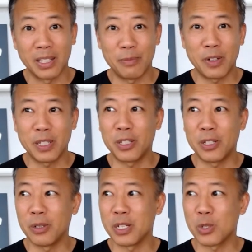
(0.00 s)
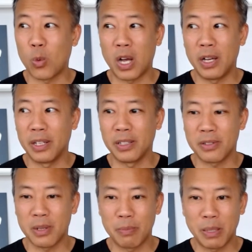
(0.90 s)
I'm very curious why
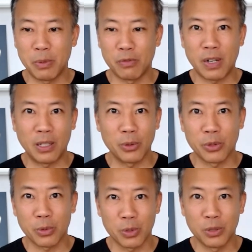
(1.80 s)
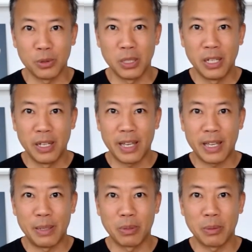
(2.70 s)
some people follow through
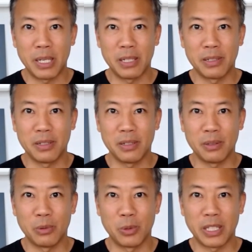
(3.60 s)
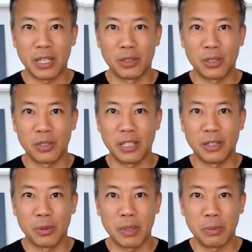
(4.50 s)
and implement uh, what they learn and
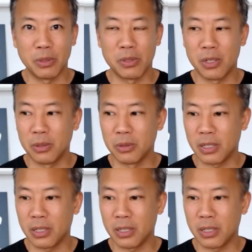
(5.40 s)
other people don't.